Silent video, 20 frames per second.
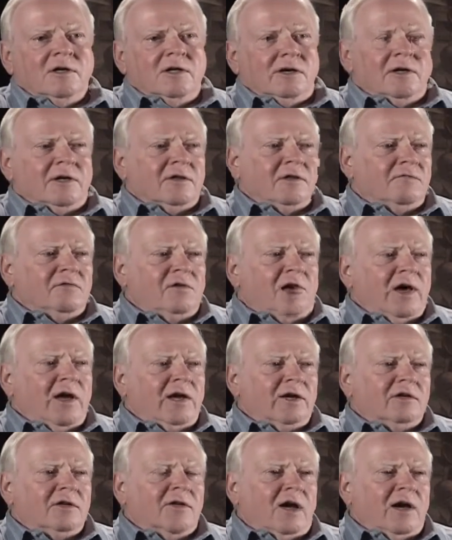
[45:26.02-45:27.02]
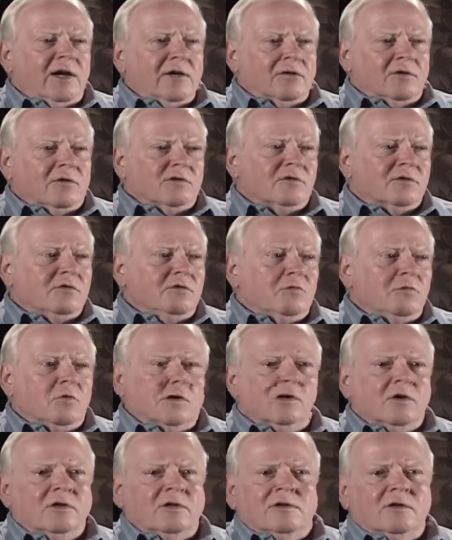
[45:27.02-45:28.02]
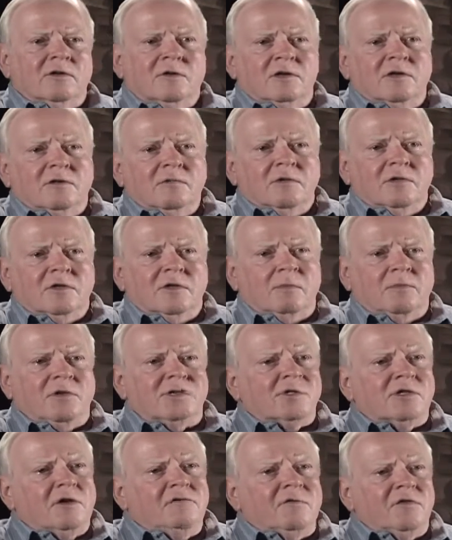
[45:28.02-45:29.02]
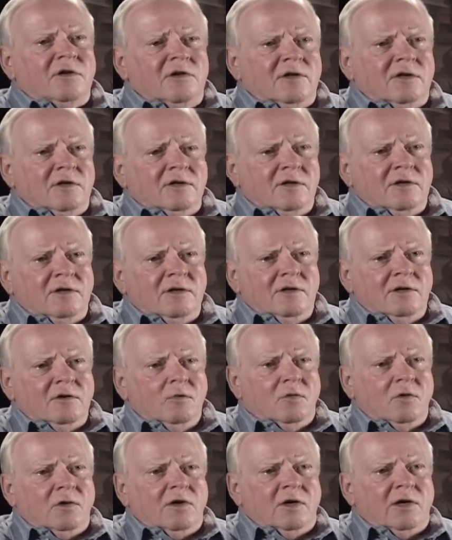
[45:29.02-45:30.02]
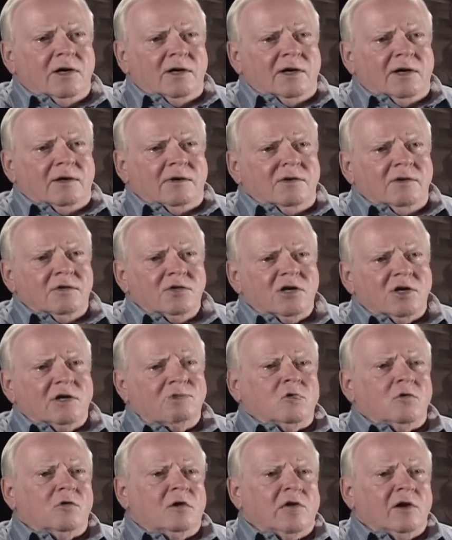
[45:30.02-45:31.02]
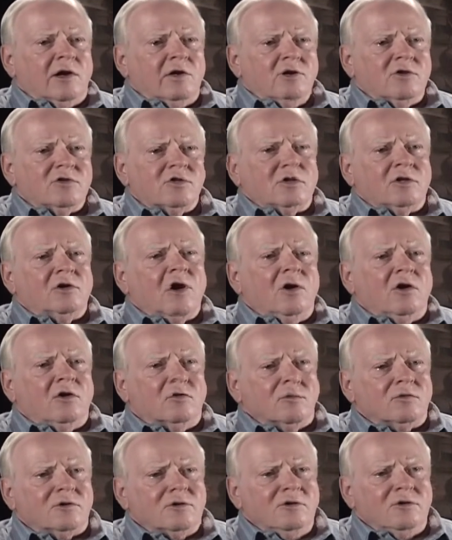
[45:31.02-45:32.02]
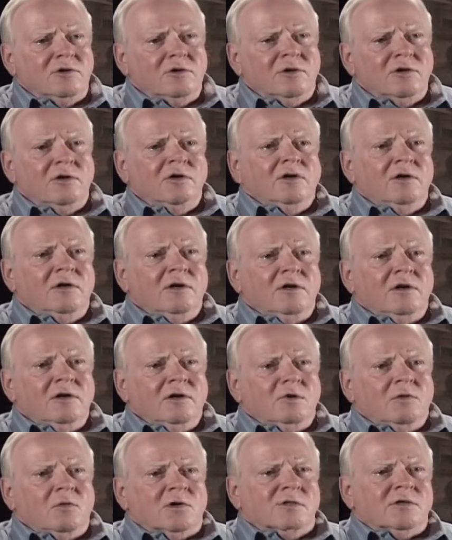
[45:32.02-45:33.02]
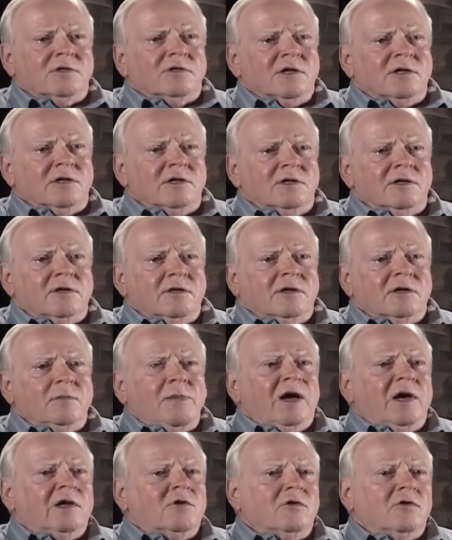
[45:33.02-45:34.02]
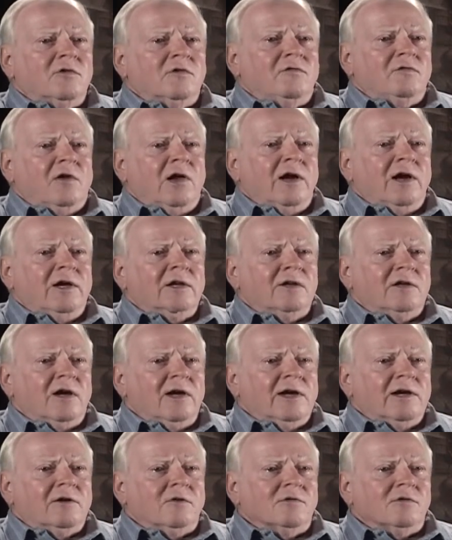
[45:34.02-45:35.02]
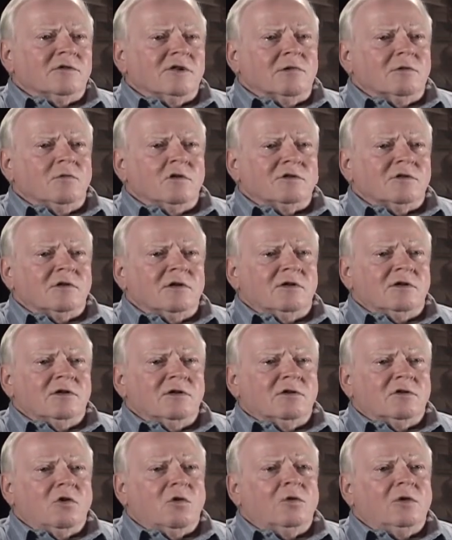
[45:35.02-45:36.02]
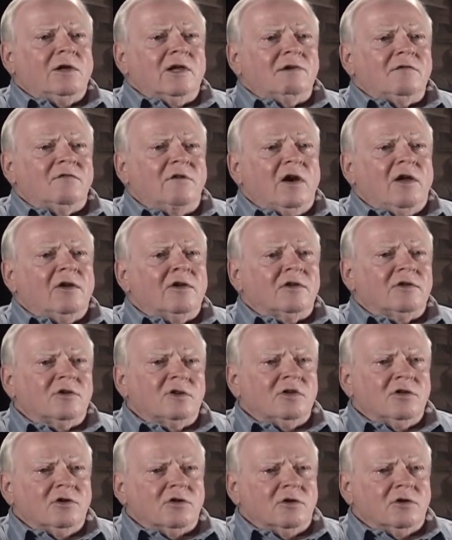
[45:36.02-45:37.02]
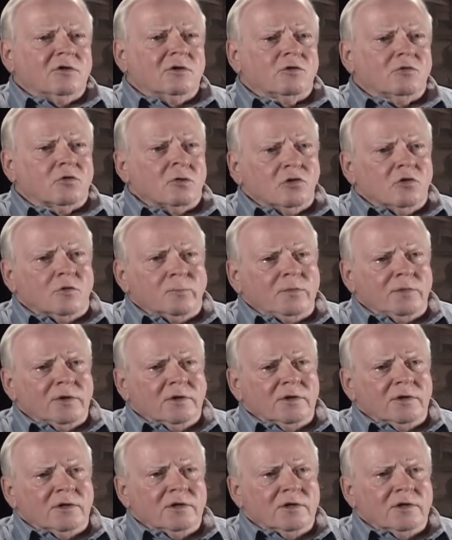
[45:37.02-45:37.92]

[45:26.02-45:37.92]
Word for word: Uh, the Flying Tigers, who were in the Pacific, uh, General Claire Chenault was the commander of the Flying Tigers. It was a totally volunteer group